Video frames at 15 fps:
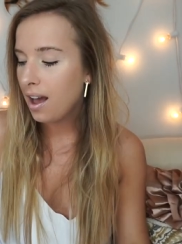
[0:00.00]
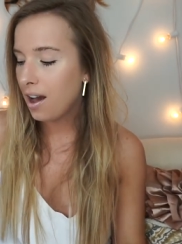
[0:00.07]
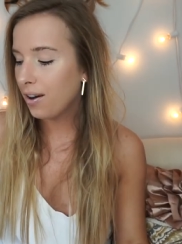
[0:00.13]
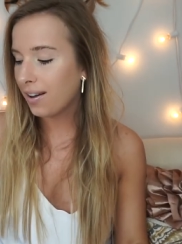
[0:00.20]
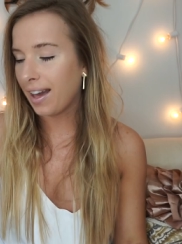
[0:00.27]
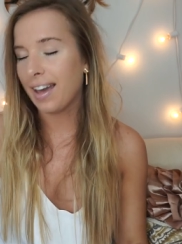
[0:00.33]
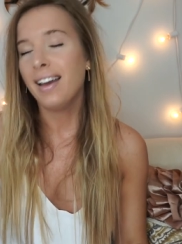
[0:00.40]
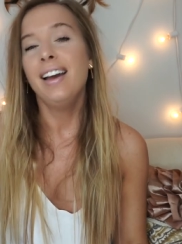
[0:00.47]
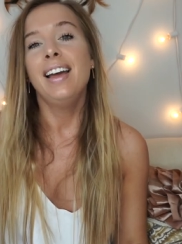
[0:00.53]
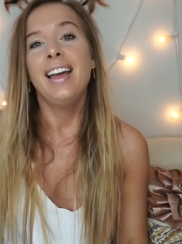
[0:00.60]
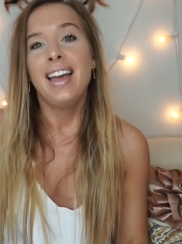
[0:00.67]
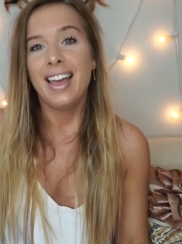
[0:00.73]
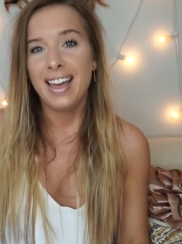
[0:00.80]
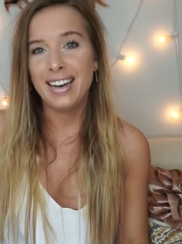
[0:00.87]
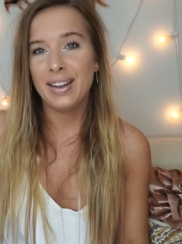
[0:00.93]
Okay,
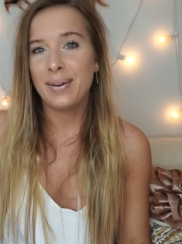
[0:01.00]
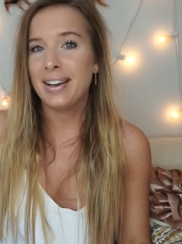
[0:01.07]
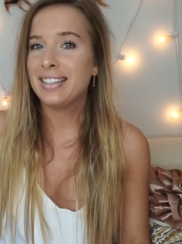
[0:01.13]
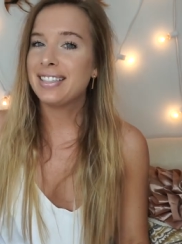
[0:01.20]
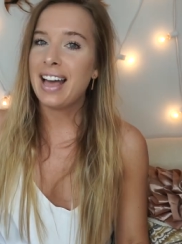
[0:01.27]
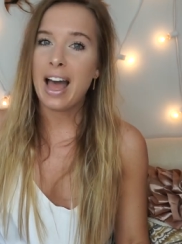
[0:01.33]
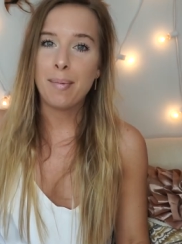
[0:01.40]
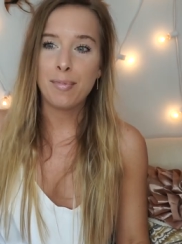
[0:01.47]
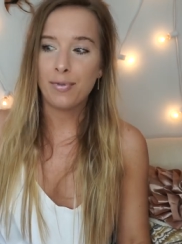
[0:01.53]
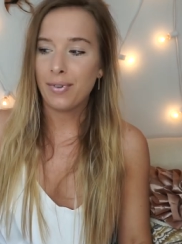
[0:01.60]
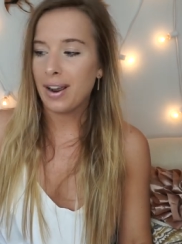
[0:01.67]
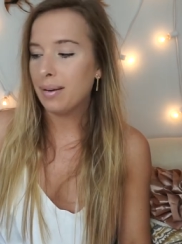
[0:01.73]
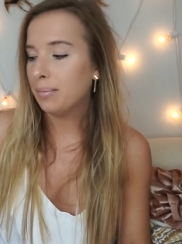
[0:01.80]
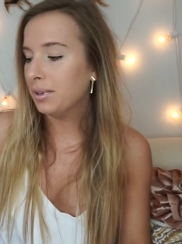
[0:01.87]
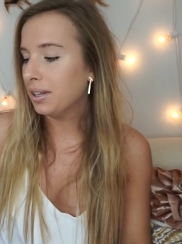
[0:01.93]
Anyways, I'm a
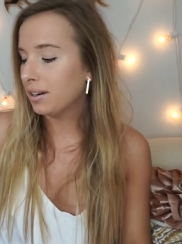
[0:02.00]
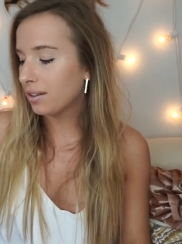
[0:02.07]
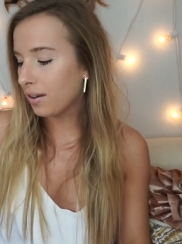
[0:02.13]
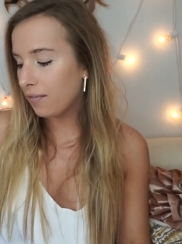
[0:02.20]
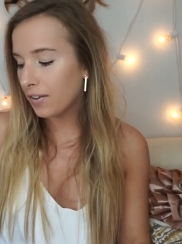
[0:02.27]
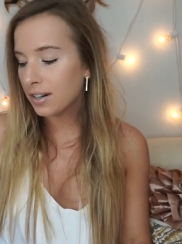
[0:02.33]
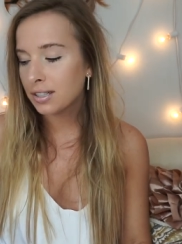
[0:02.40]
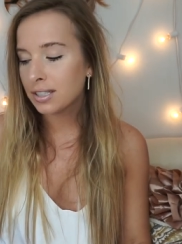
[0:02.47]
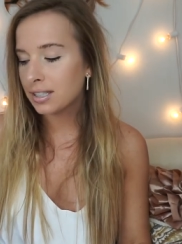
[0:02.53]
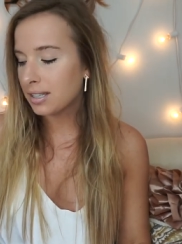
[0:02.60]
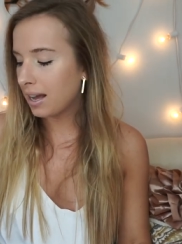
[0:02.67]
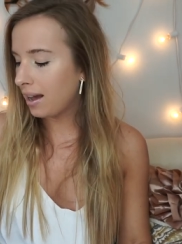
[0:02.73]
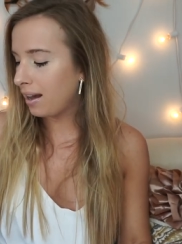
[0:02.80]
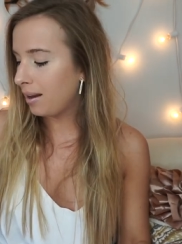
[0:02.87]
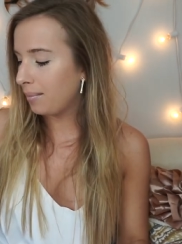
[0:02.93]
rambler. The first
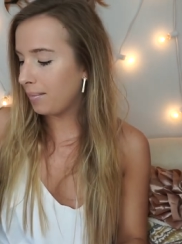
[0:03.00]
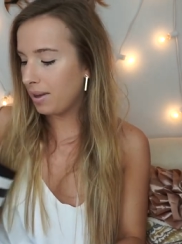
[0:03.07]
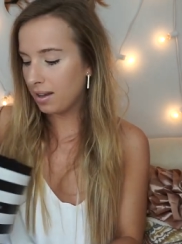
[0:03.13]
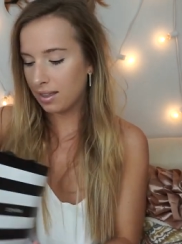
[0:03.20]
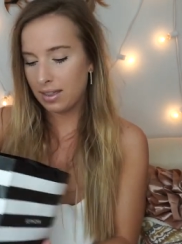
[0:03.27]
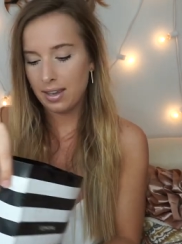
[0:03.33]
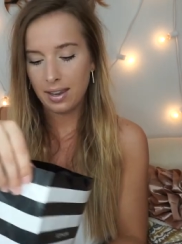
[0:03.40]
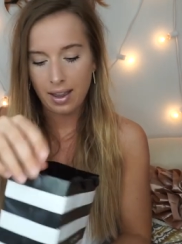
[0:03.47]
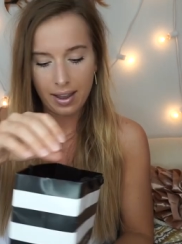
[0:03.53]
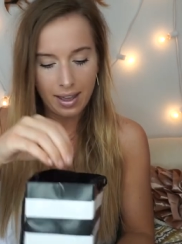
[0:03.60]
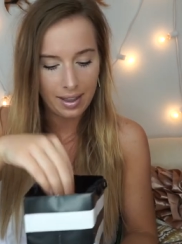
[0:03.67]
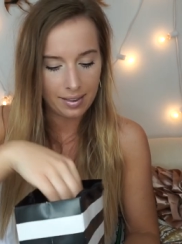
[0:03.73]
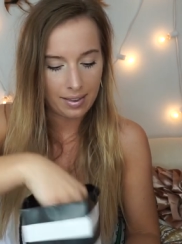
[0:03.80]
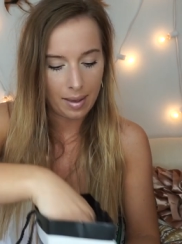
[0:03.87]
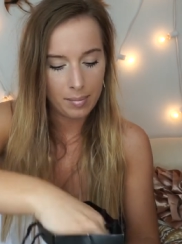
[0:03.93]
um, thing I
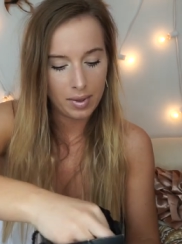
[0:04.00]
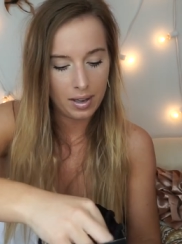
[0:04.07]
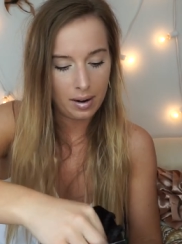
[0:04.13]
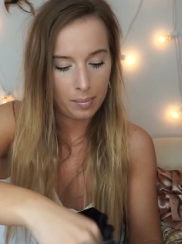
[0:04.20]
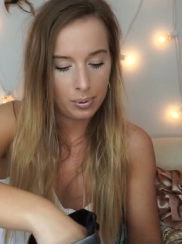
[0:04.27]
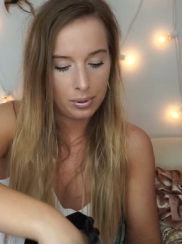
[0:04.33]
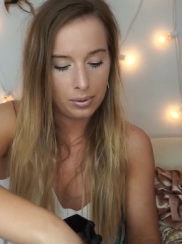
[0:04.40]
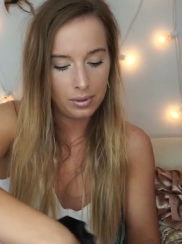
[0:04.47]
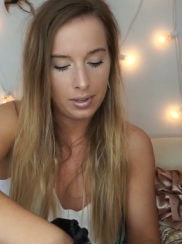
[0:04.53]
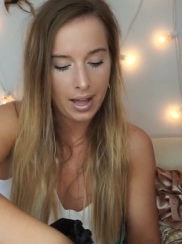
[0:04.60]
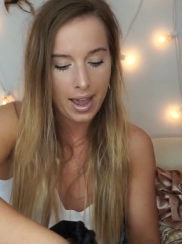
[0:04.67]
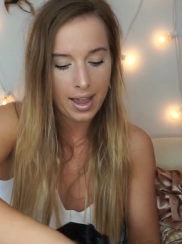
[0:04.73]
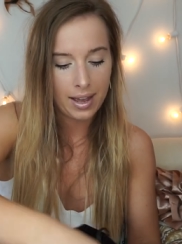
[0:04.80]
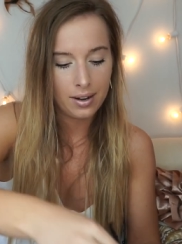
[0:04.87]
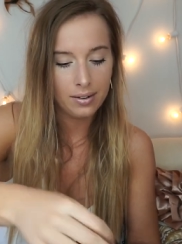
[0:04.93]
guess I'm going to pull
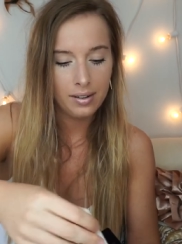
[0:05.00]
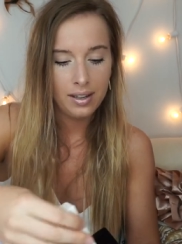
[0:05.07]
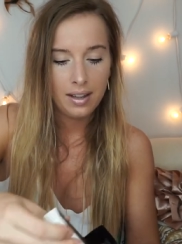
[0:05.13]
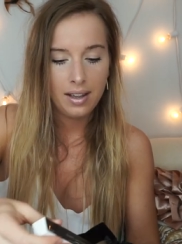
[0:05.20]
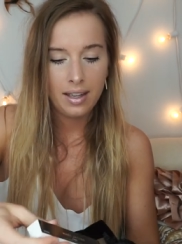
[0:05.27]
out